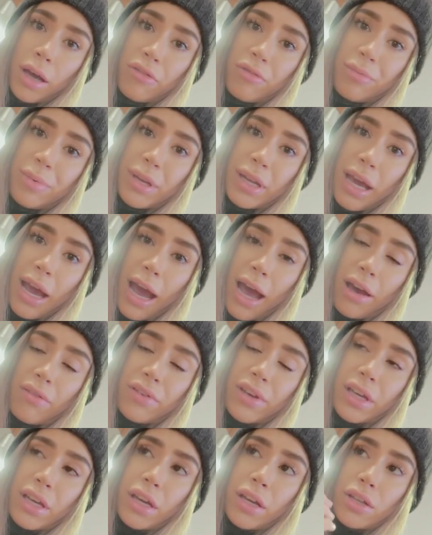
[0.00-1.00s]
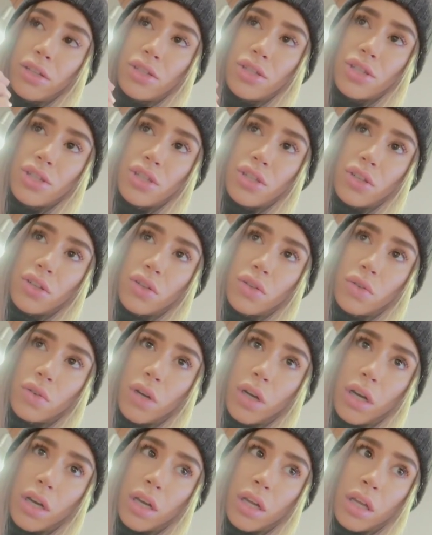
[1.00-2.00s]
I've been having
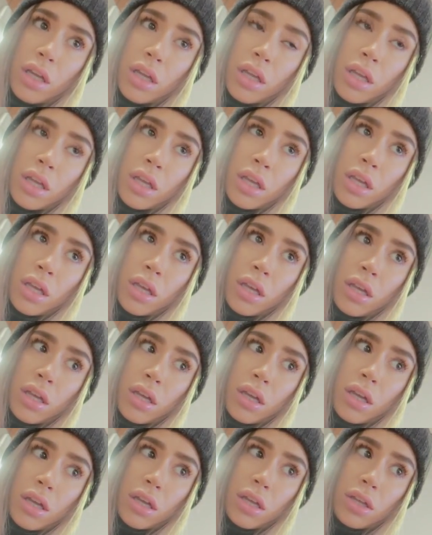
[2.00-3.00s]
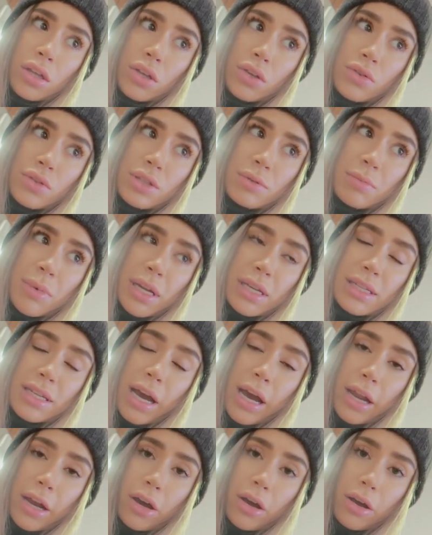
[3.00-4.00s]
to use my
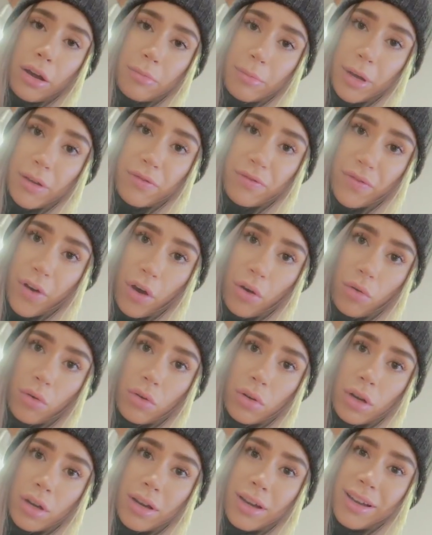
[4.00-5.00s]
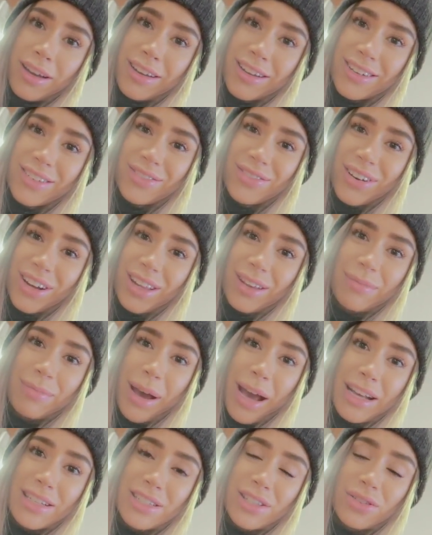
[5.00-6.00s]
data on my phone for the
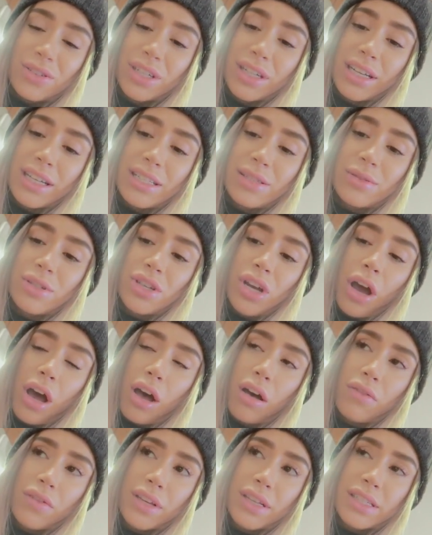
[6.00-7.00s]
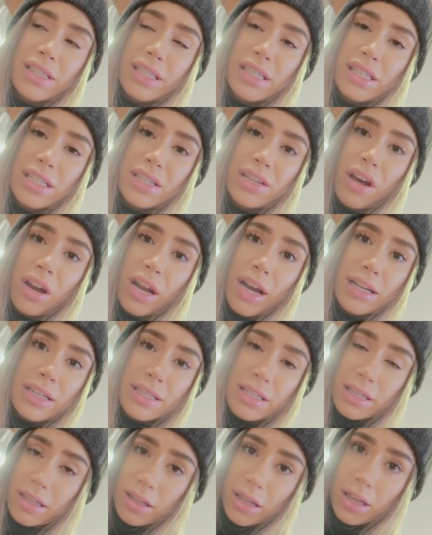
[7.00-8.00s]
past 3 days, which obviously is not
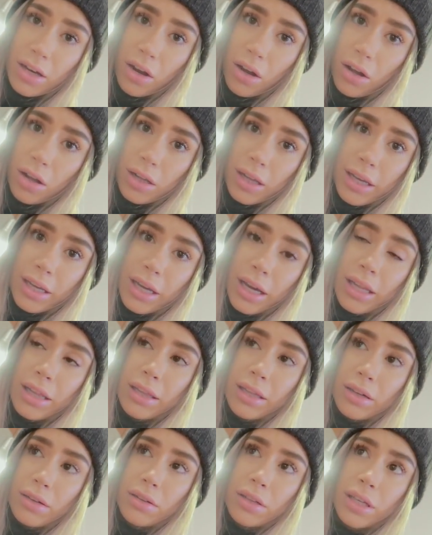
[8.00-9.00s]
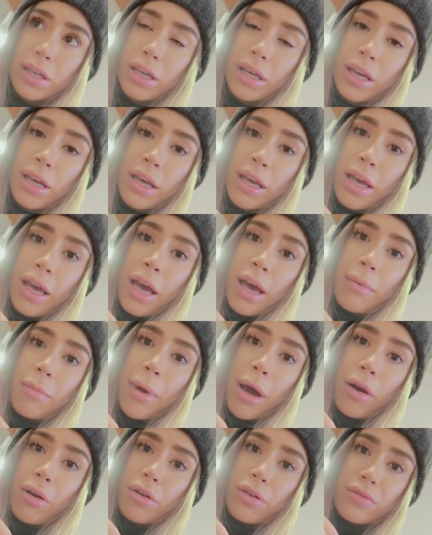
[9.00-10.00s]
ideal at all. Like I literally
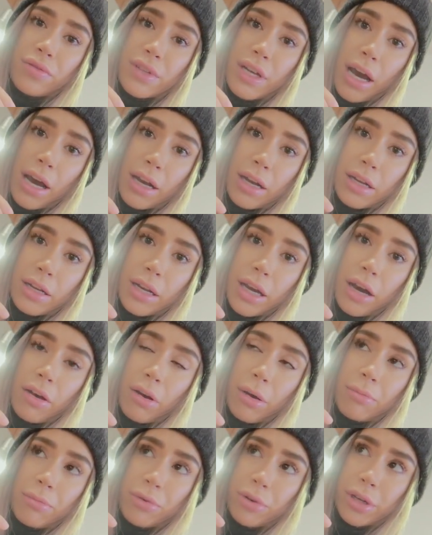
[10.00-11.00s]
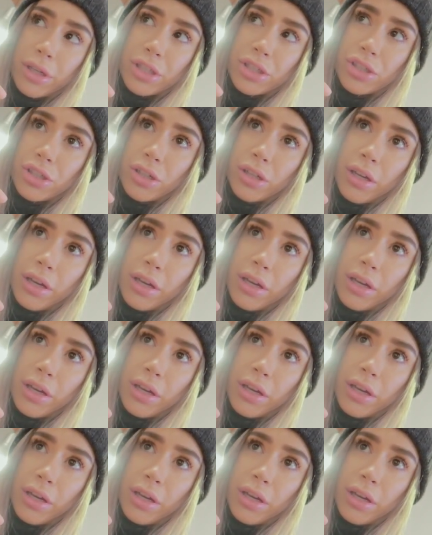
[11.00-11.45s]
am out of data now, I'm pretty sure.